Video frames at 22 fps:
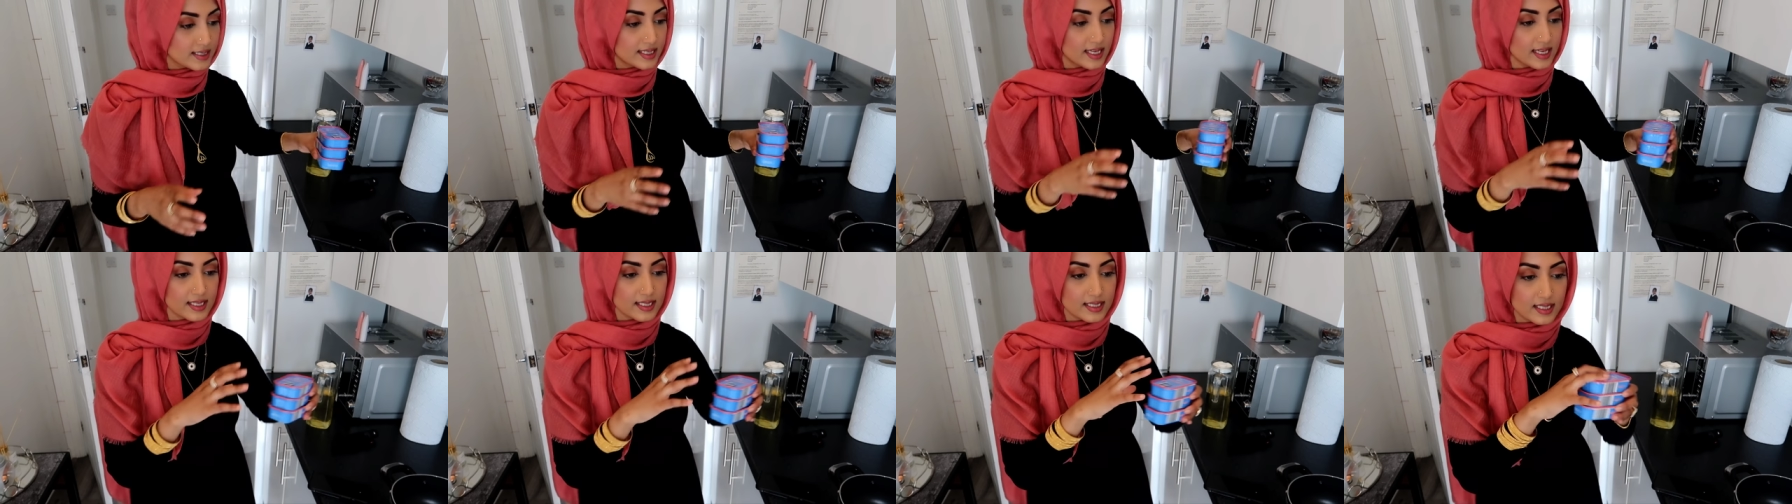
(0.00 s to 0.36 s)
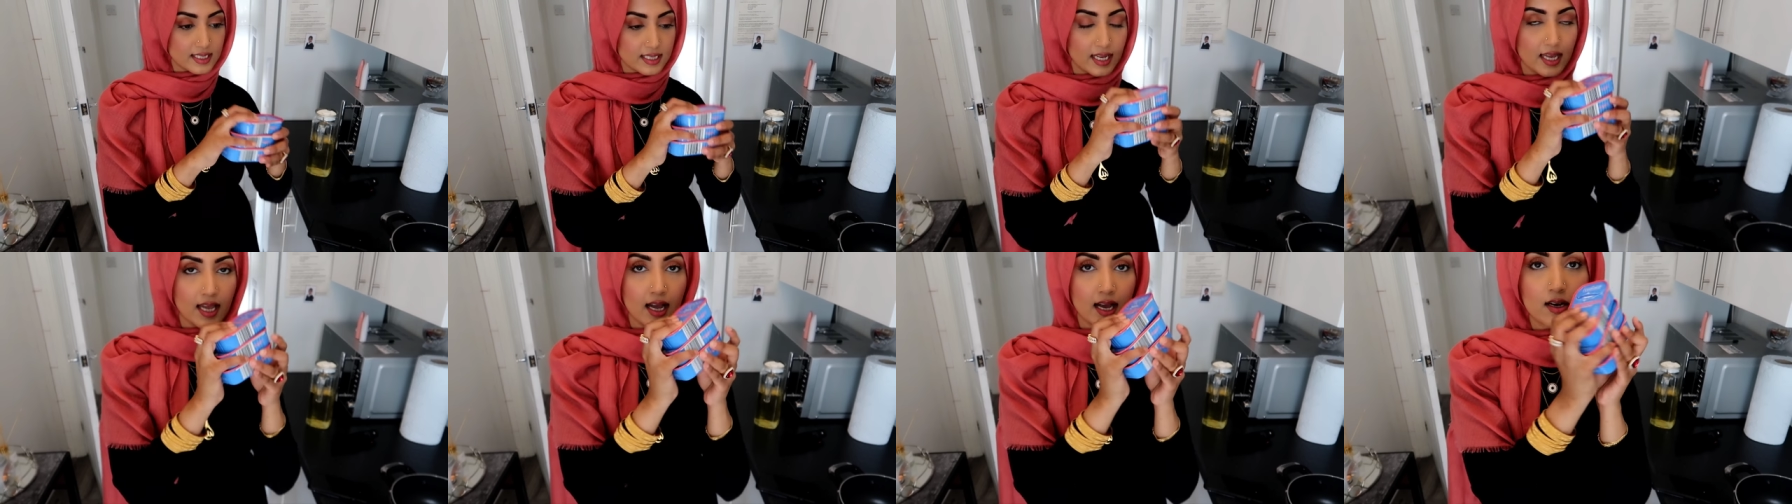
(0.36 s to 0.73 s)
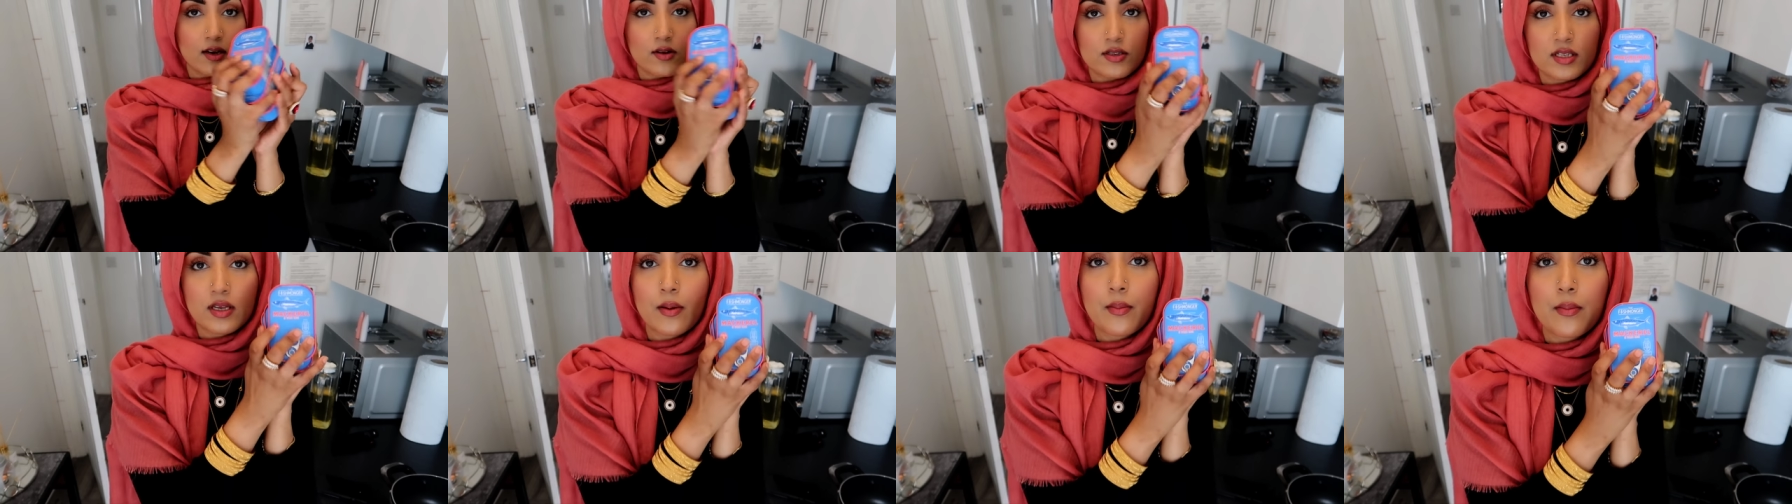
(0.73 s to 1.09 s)
yesterday i
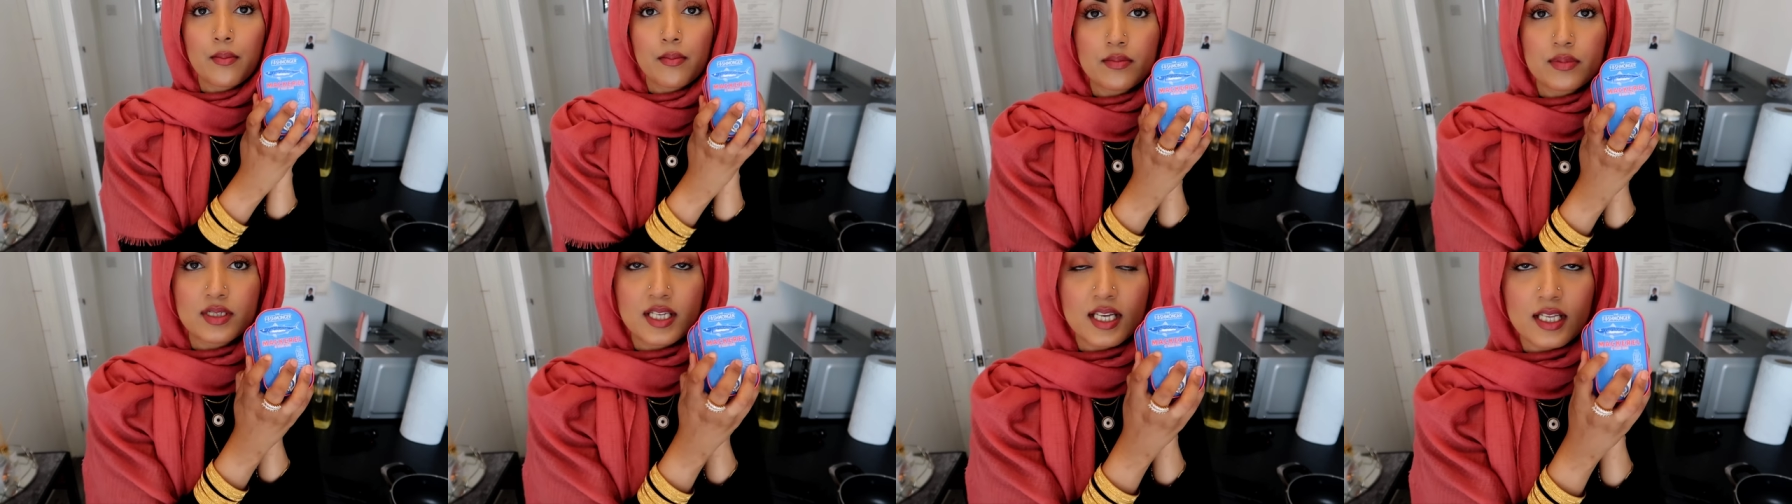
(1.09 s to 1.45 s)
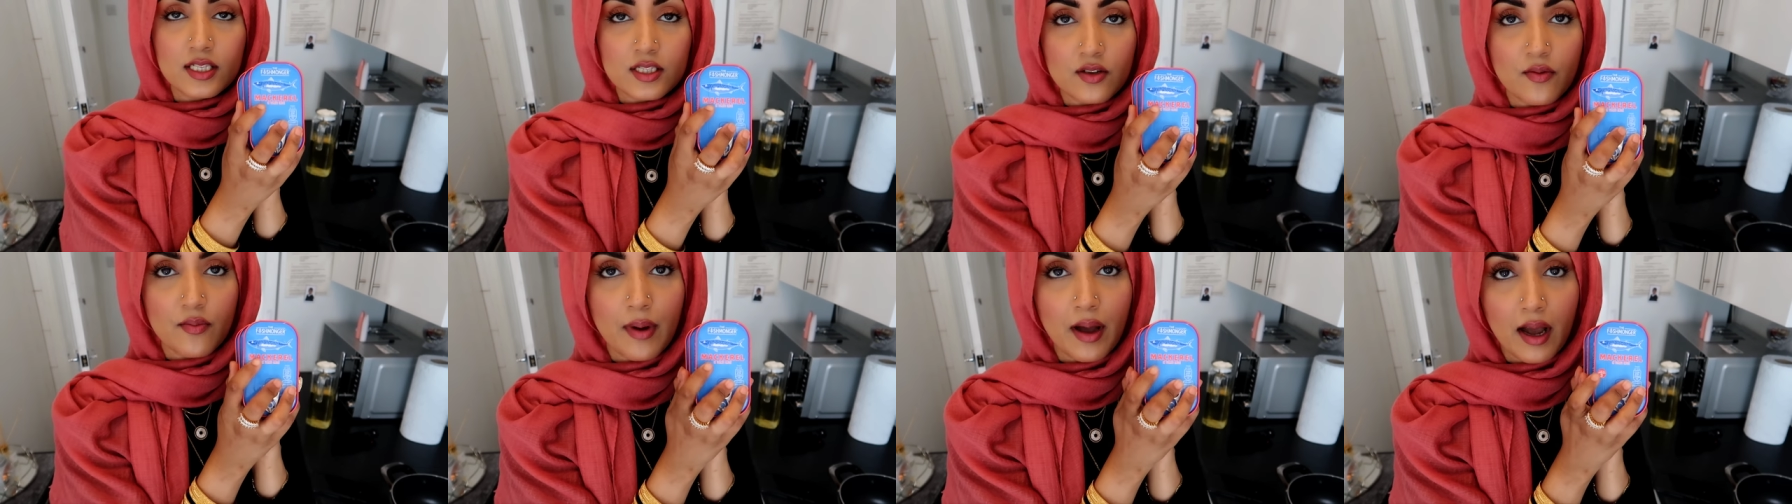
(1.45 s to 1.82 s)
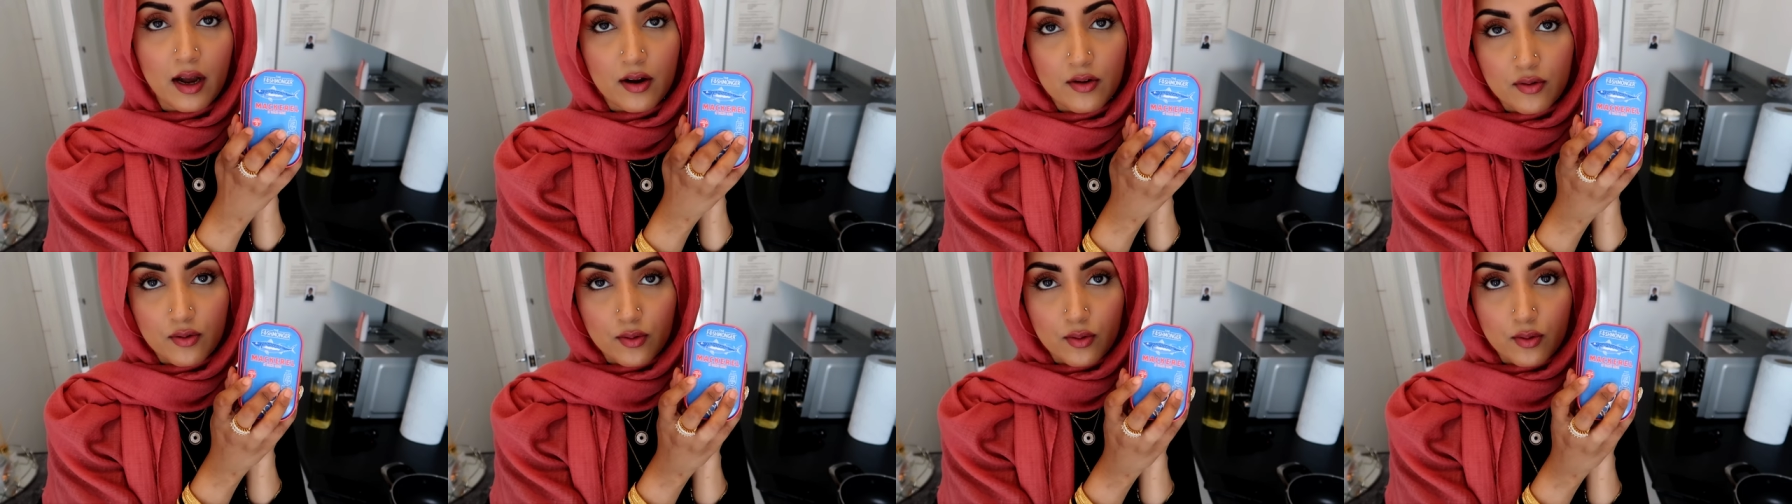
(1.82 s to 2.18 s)
got some tins of
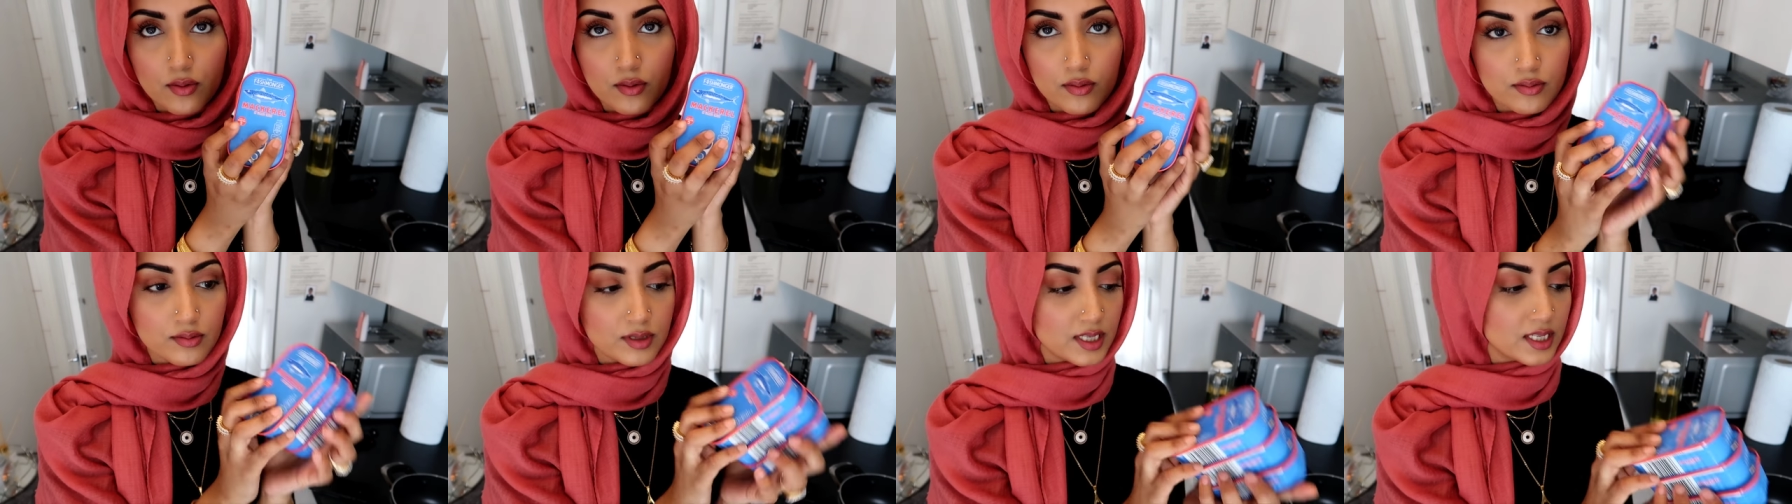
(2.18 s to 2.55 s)
mackerel